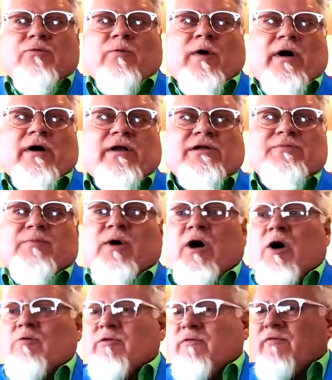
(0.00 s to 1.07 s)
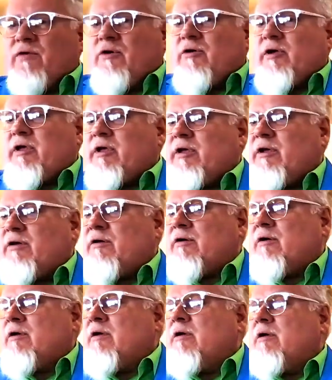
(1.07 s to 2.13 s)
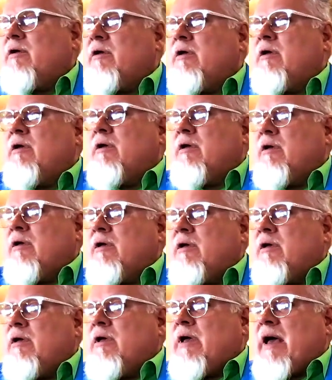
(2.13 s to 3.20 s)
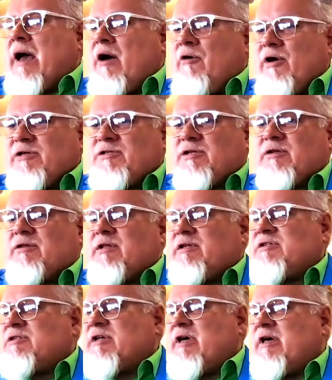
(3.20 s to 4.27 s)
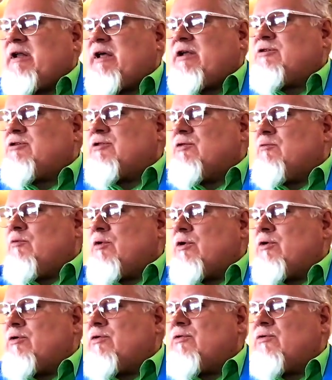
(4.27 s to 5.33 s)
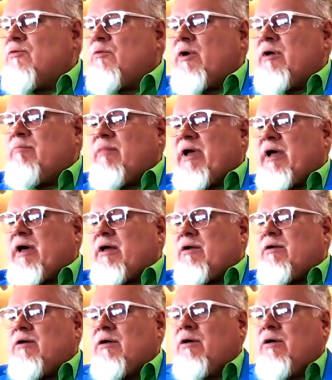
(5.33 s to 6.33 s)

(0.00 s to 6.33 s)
what is Paul referring here? How is it that sin entered the world through one man?